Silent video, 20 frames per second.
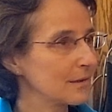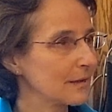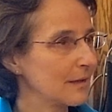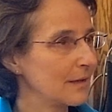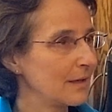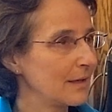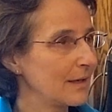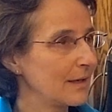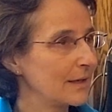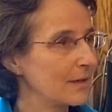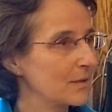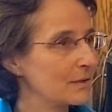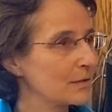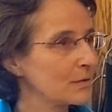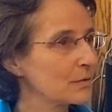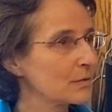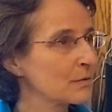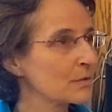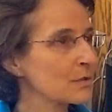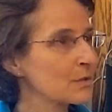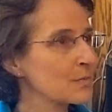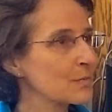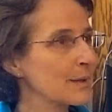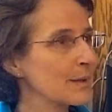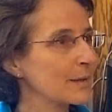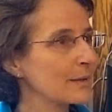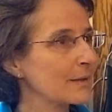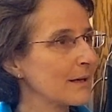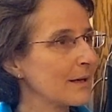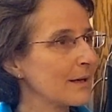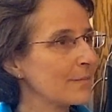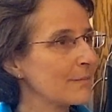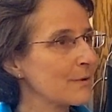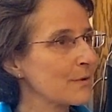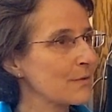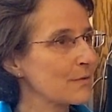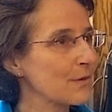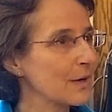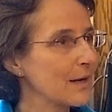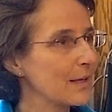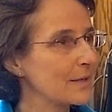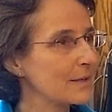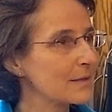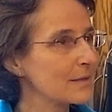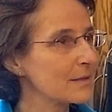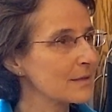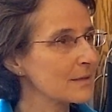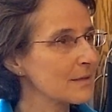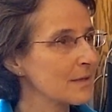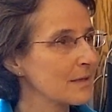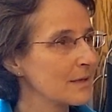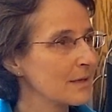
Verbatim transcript: I like to spend time with friends,